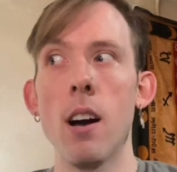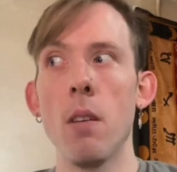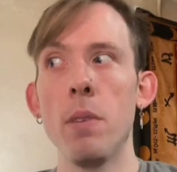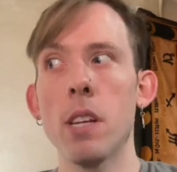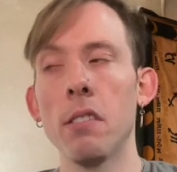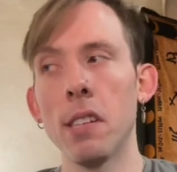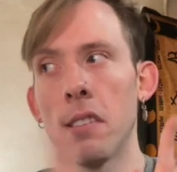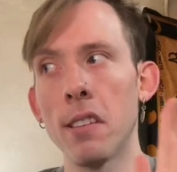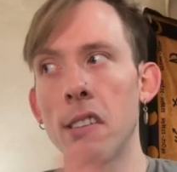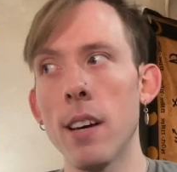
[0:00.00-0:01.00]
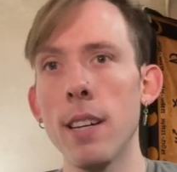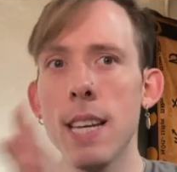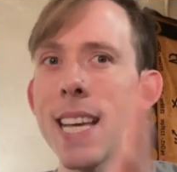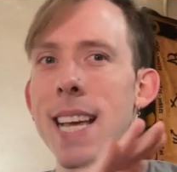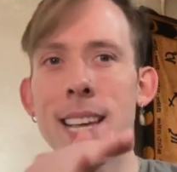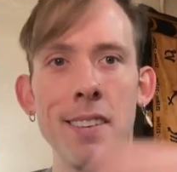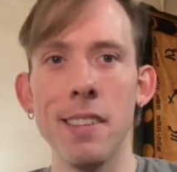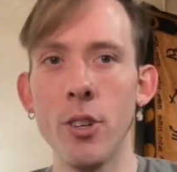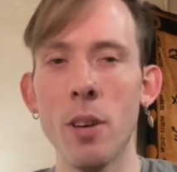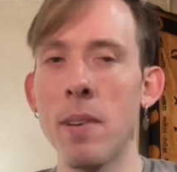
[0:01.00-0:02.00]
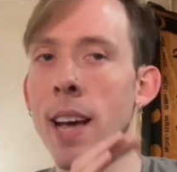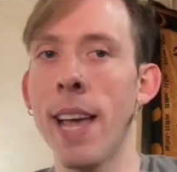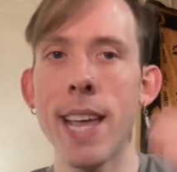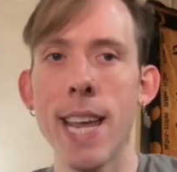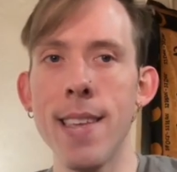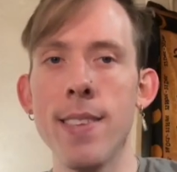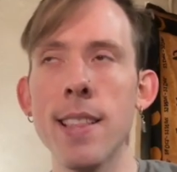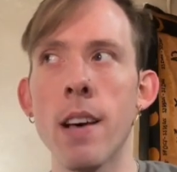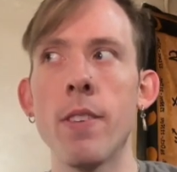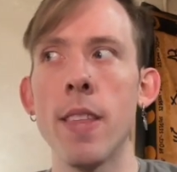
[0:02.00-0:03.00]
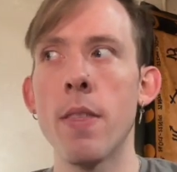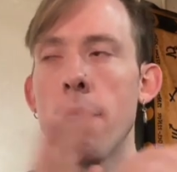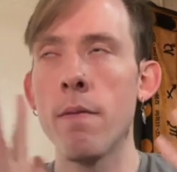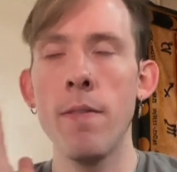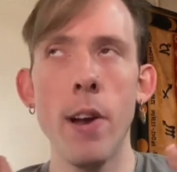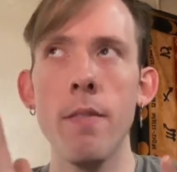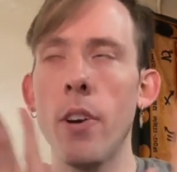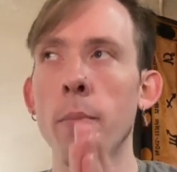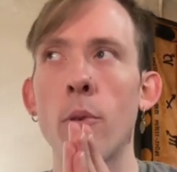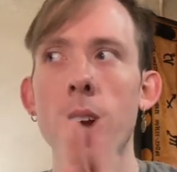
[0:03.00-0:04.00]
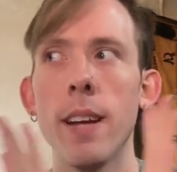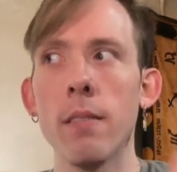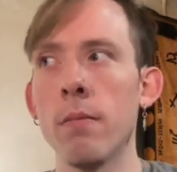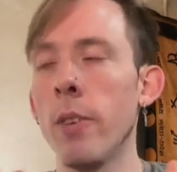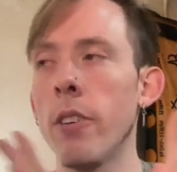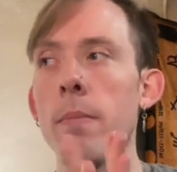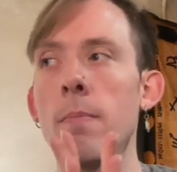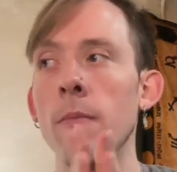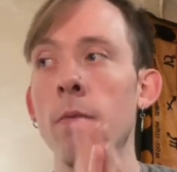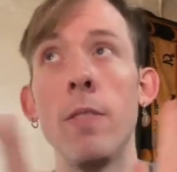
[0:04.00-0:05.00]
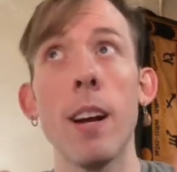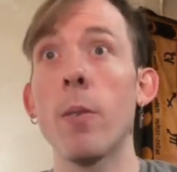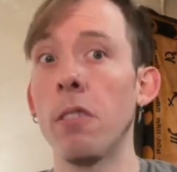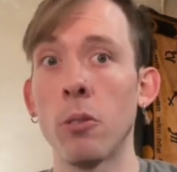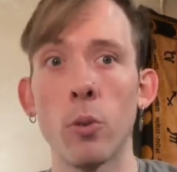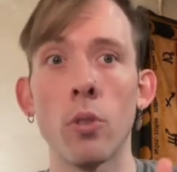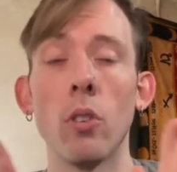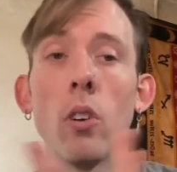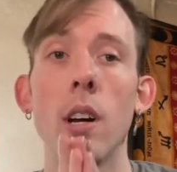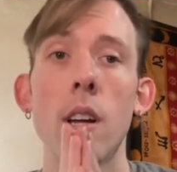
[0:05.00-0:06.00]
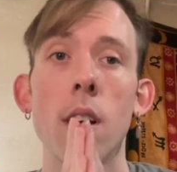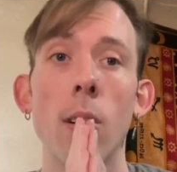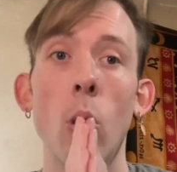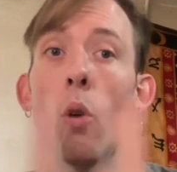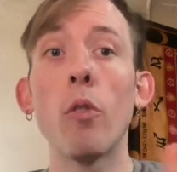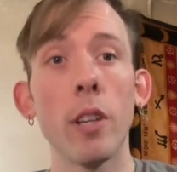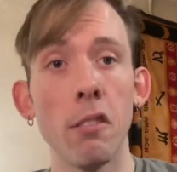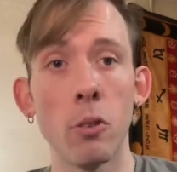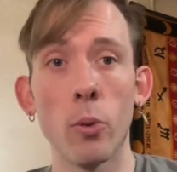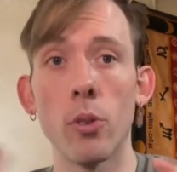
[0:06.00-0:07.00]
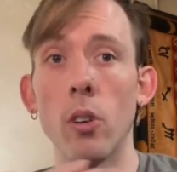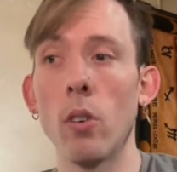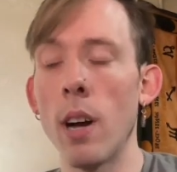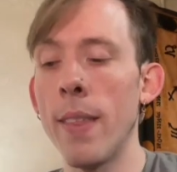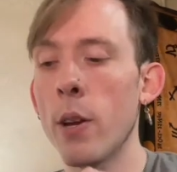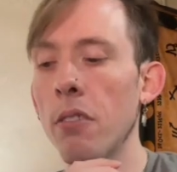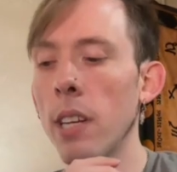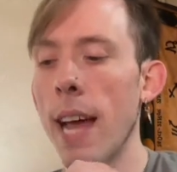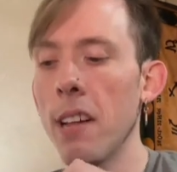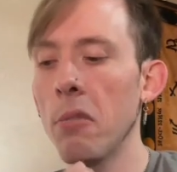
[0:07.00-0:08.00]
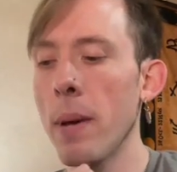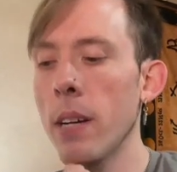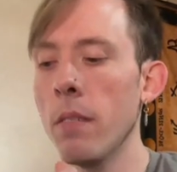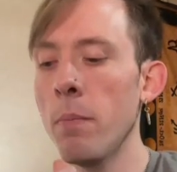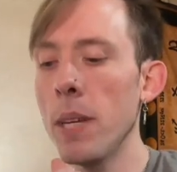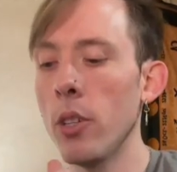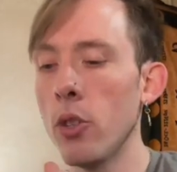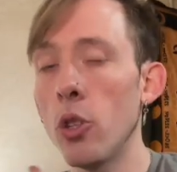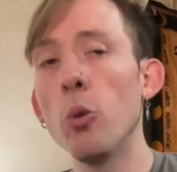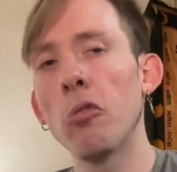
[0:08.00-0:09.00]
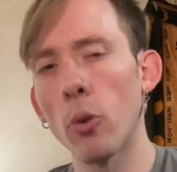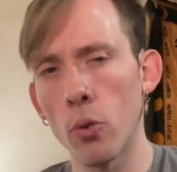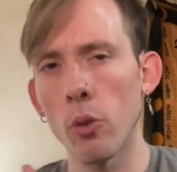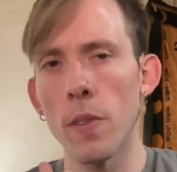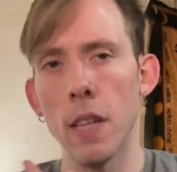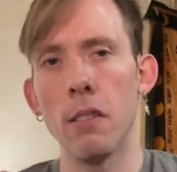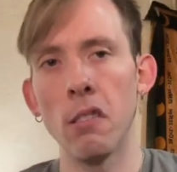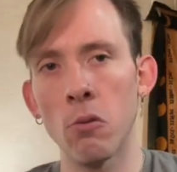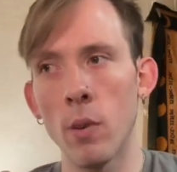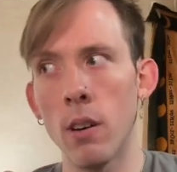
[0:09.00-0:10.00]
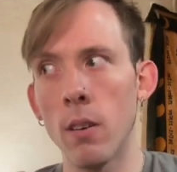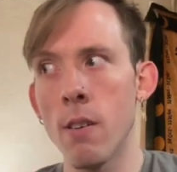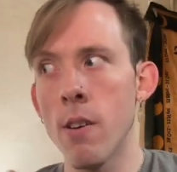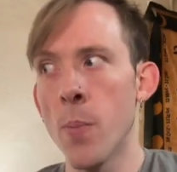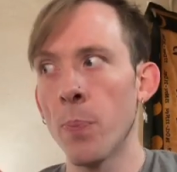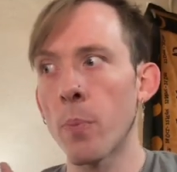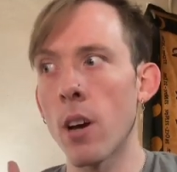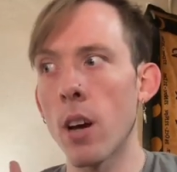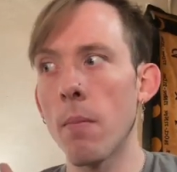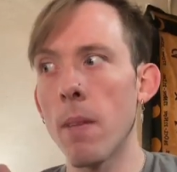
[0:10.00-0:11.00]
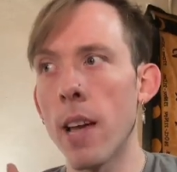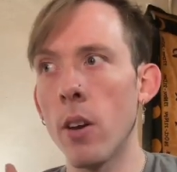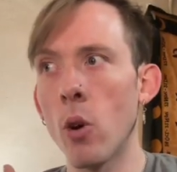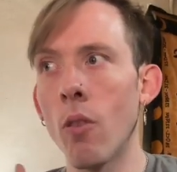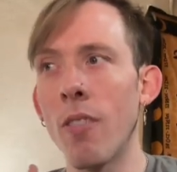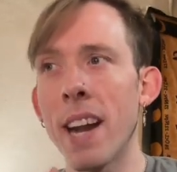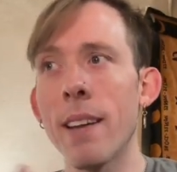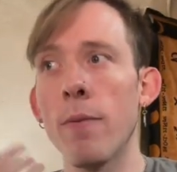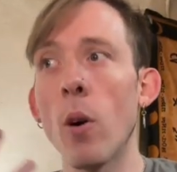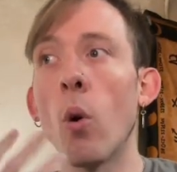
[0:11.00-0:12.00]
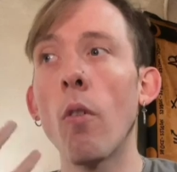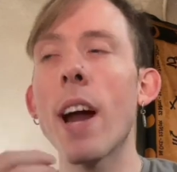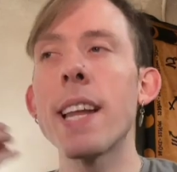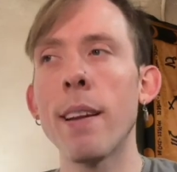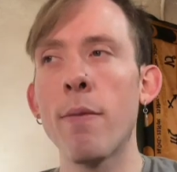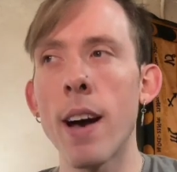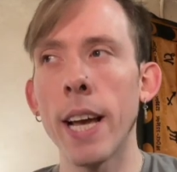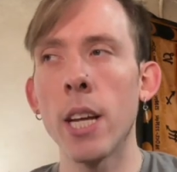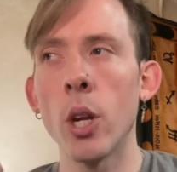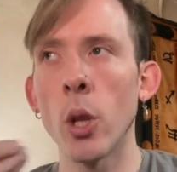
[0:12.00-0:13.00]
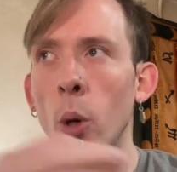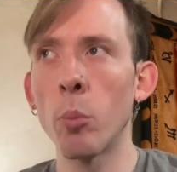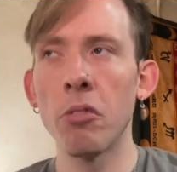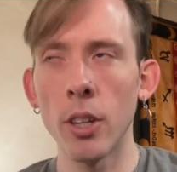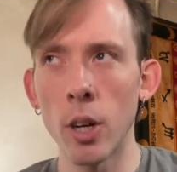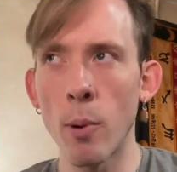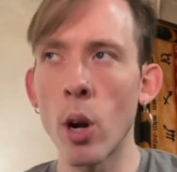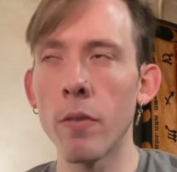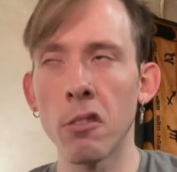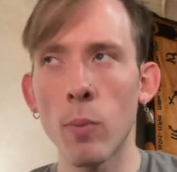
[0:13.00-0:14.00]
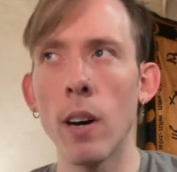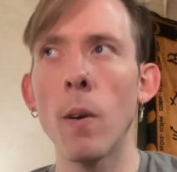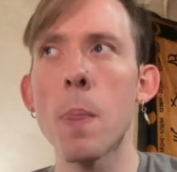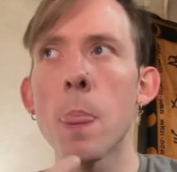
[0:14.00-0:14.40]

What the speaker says: because it's the sun, it's in Gemini, in the 11th, very, very bright, very, very social, overly social. And there's an aspect of being too social with this as well, and over-identifying the groups that you're a part of as well,